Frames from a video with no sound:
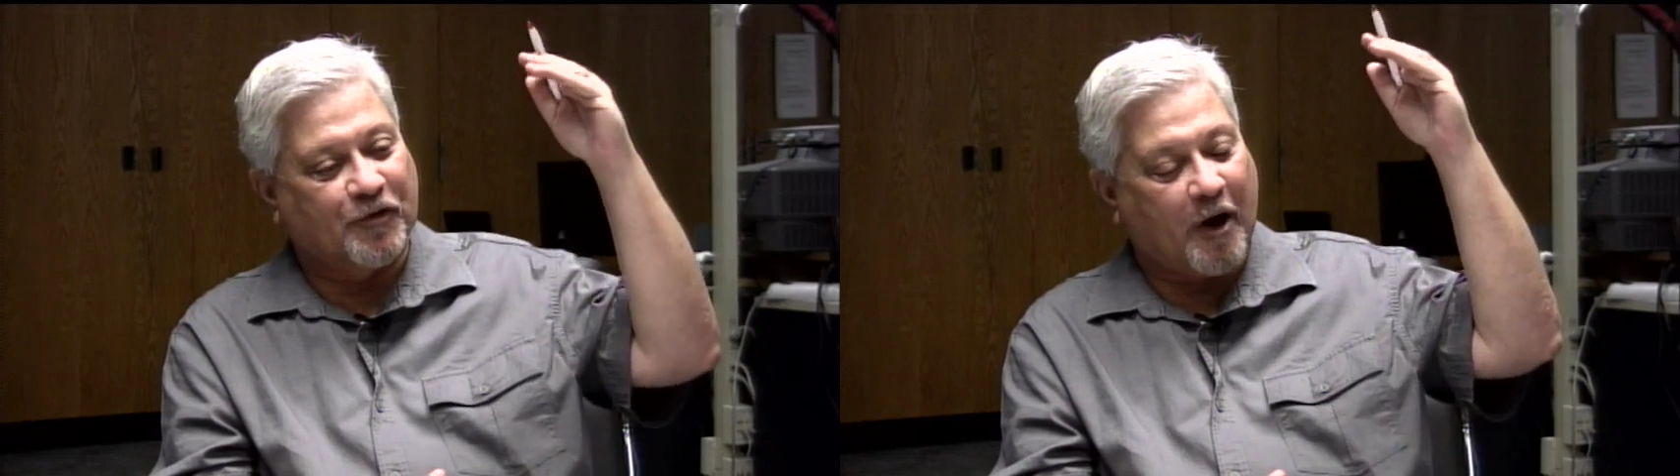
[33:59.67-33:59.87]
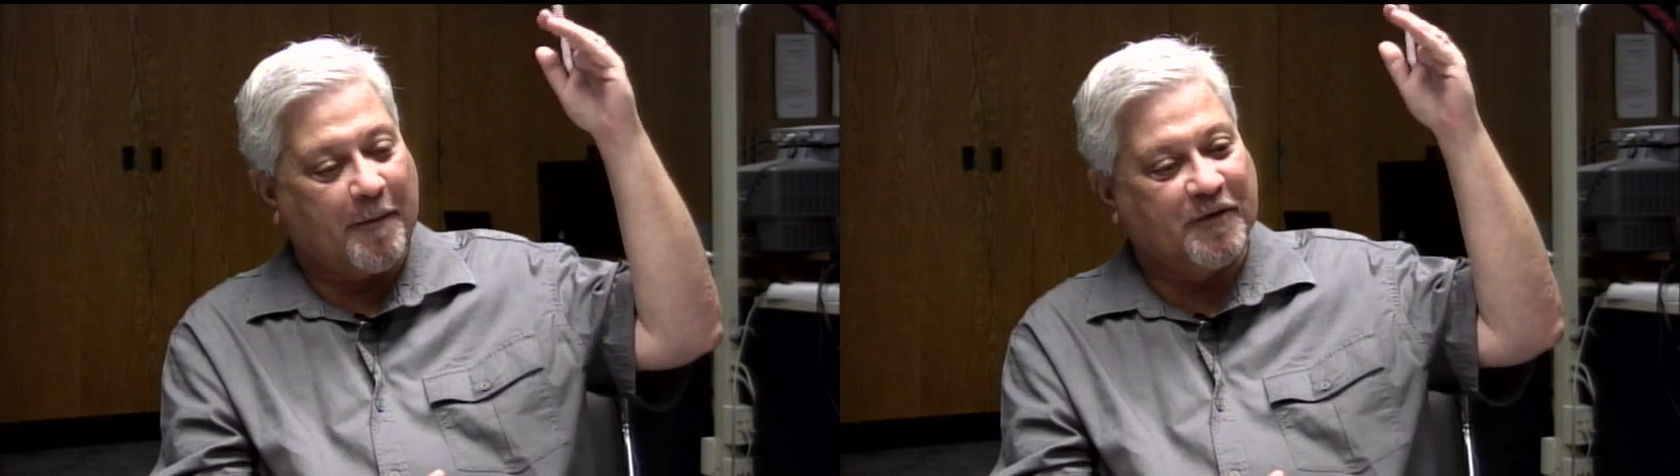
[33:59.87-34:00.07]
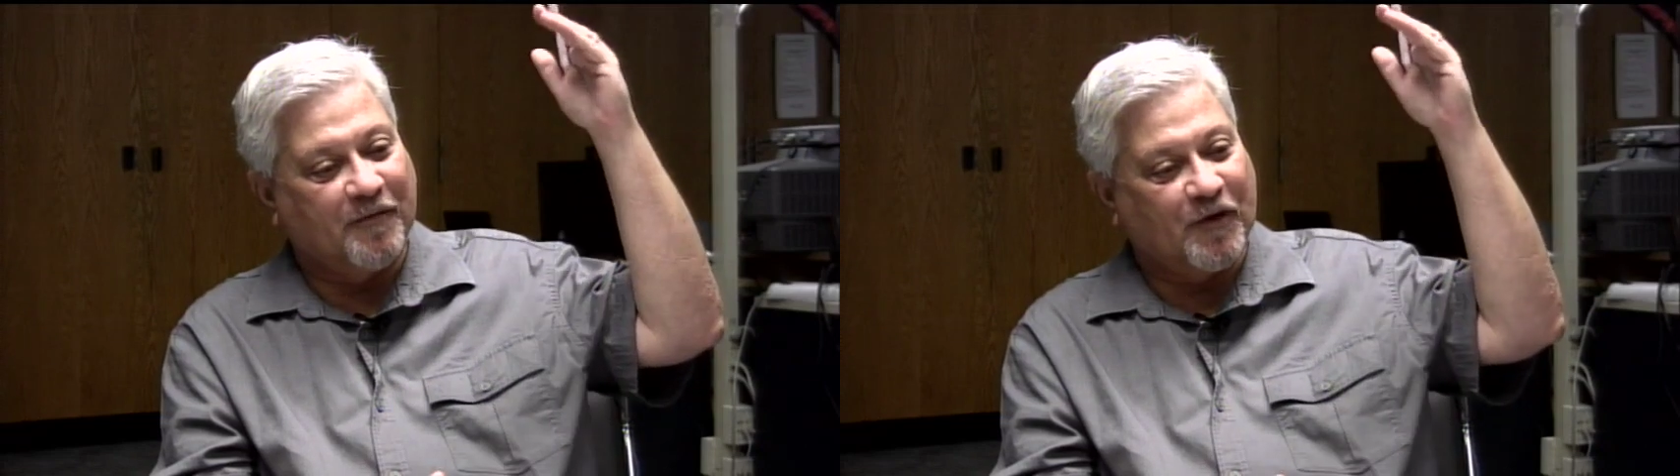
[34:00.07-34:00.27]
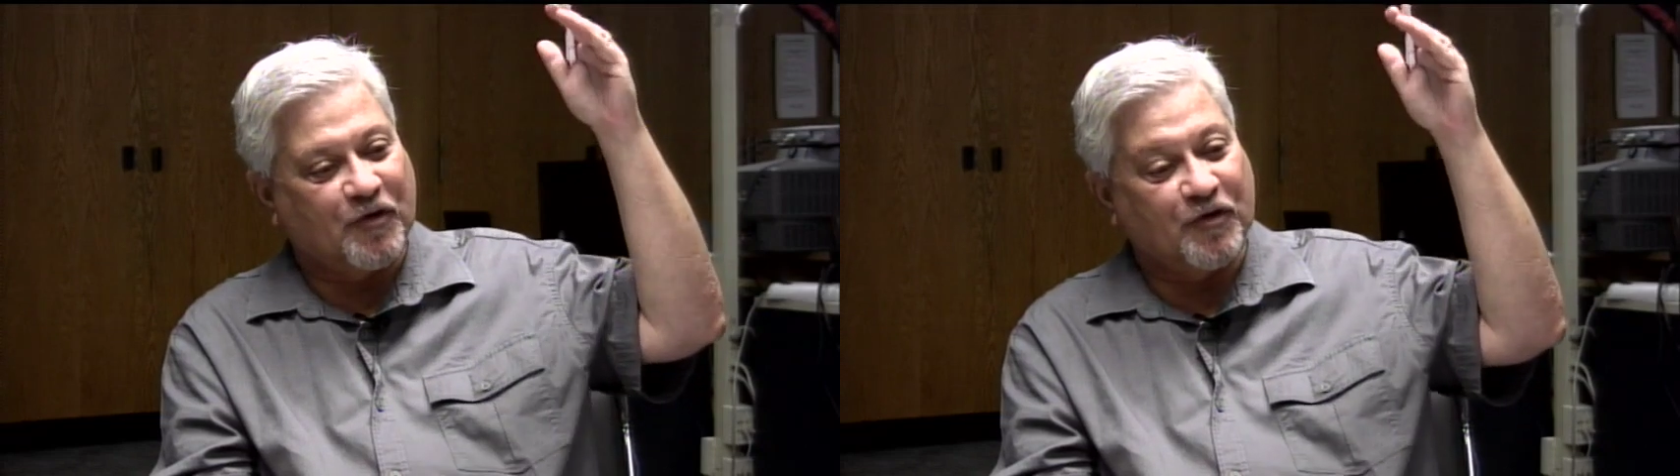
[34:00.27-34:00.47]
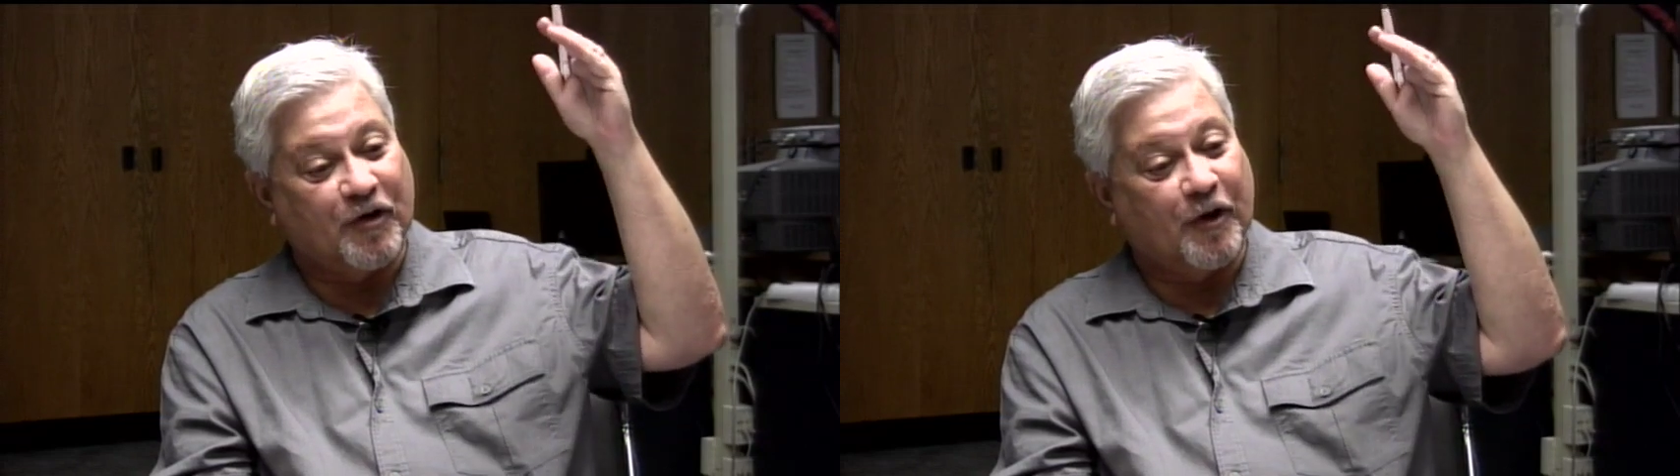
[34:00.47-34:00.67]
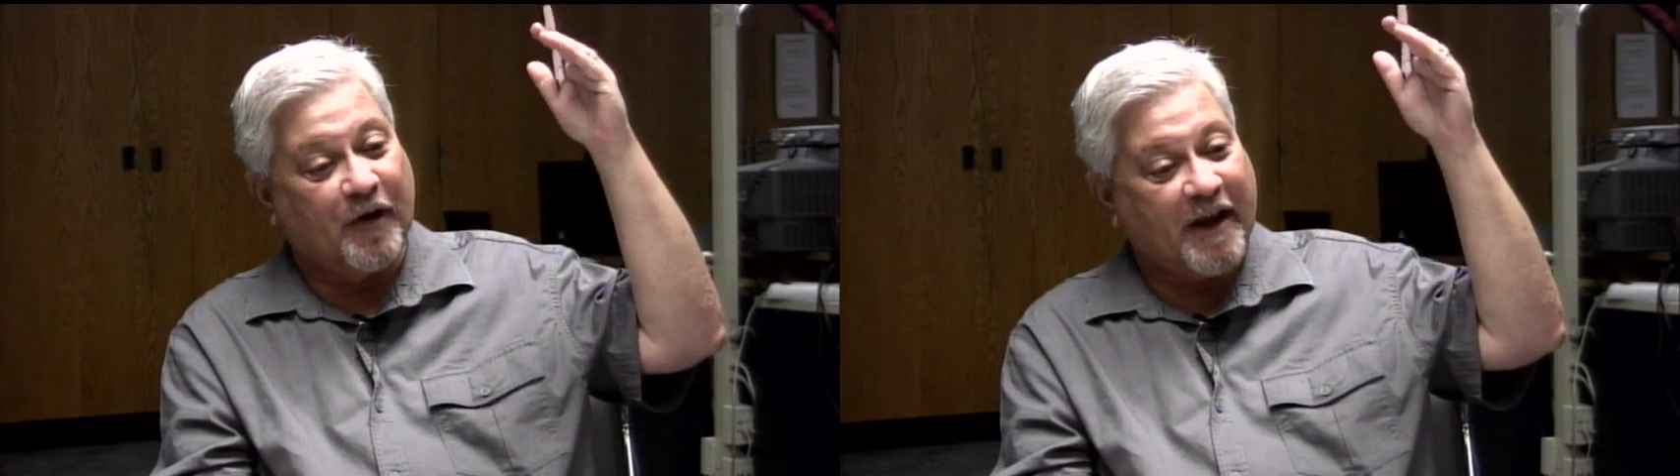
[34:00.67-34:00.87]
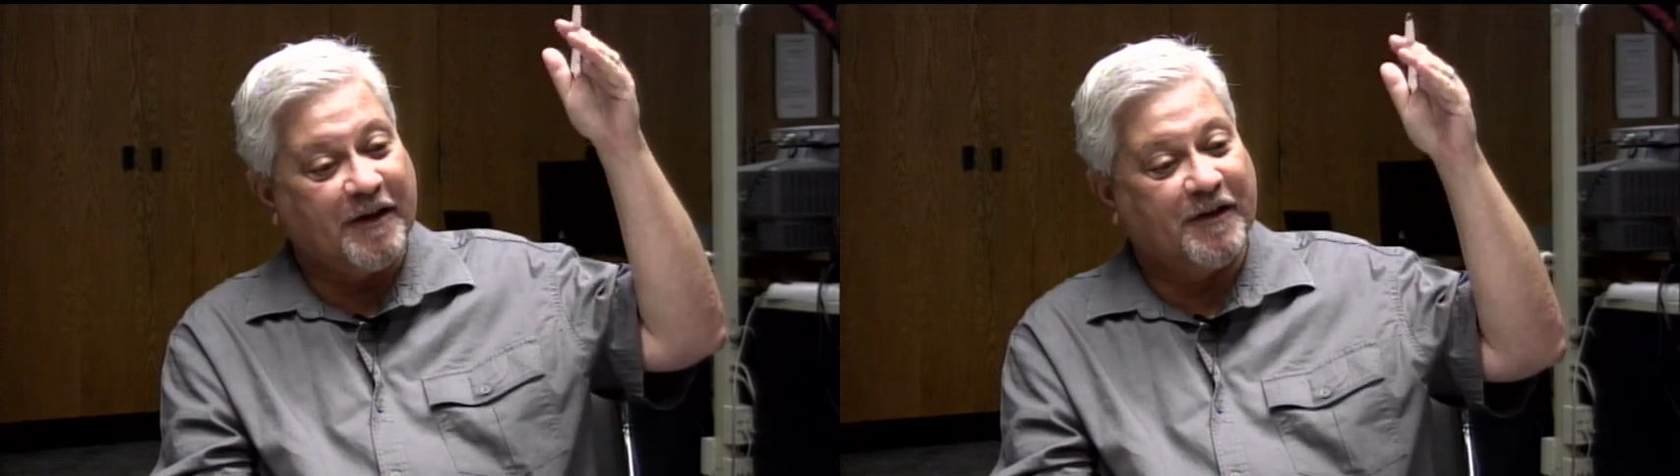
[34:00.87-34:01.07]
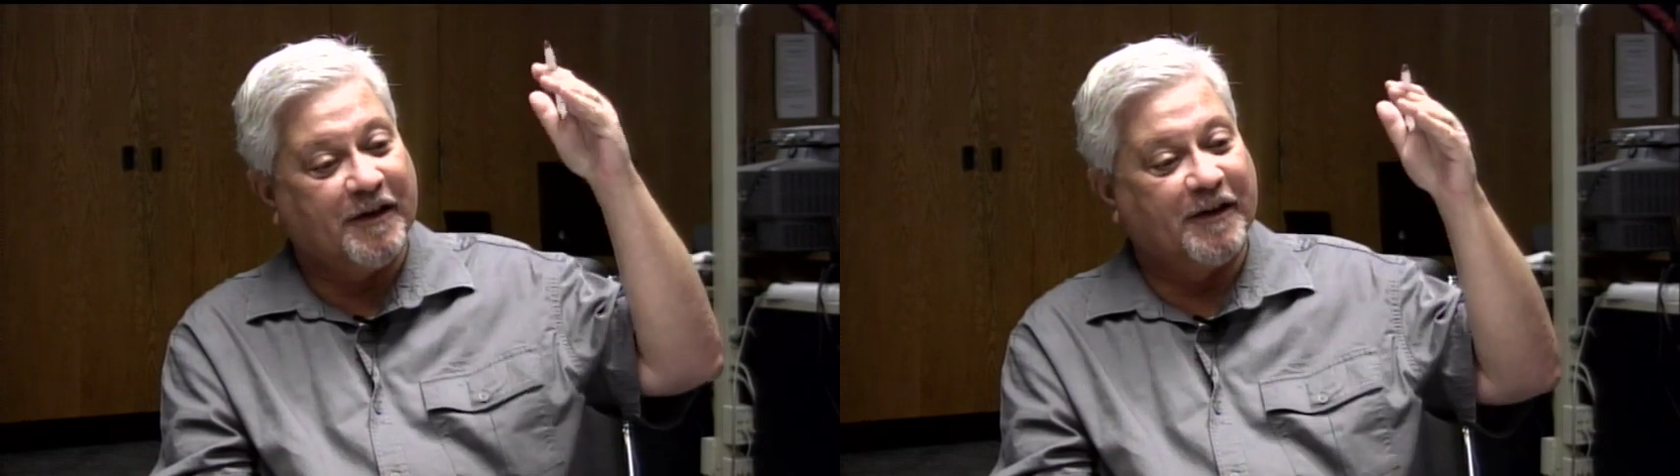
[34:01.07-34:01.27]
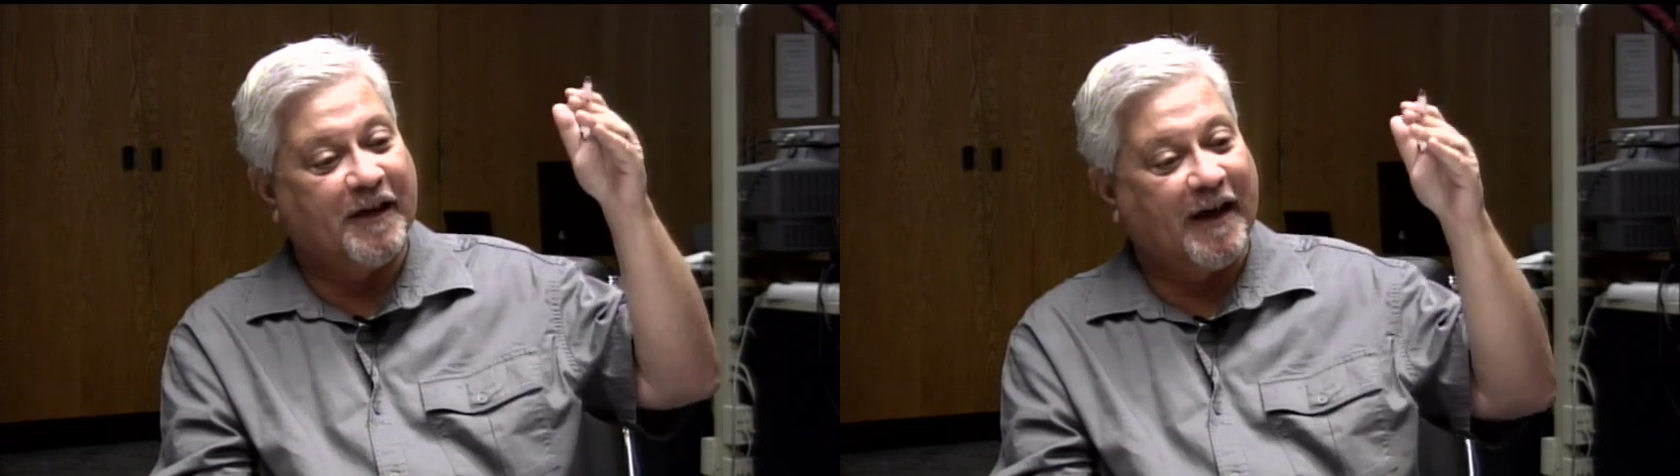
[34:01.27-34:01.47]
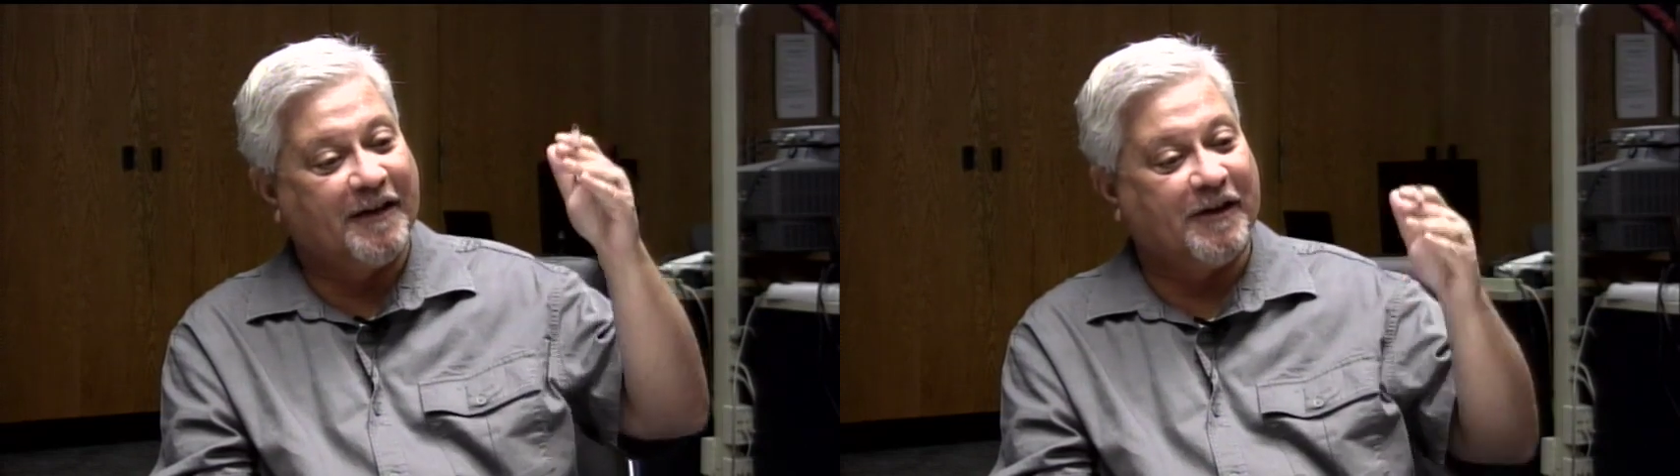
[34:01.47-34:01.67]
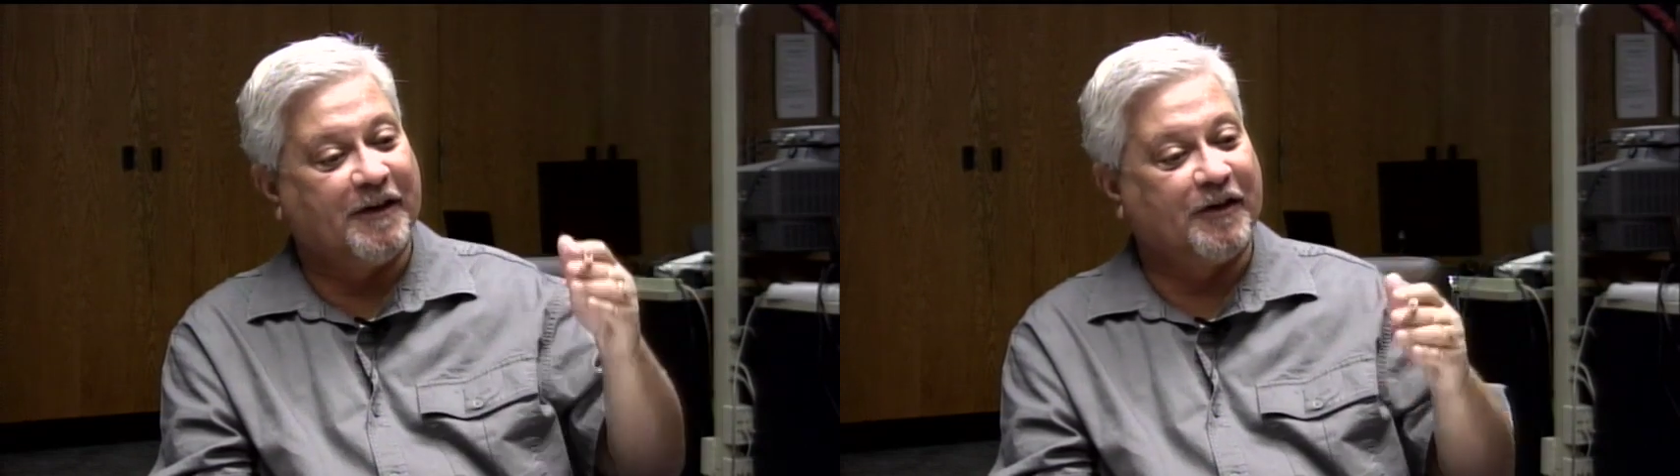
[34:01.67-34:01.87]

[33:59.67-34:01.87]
top divisions that are 18 and 19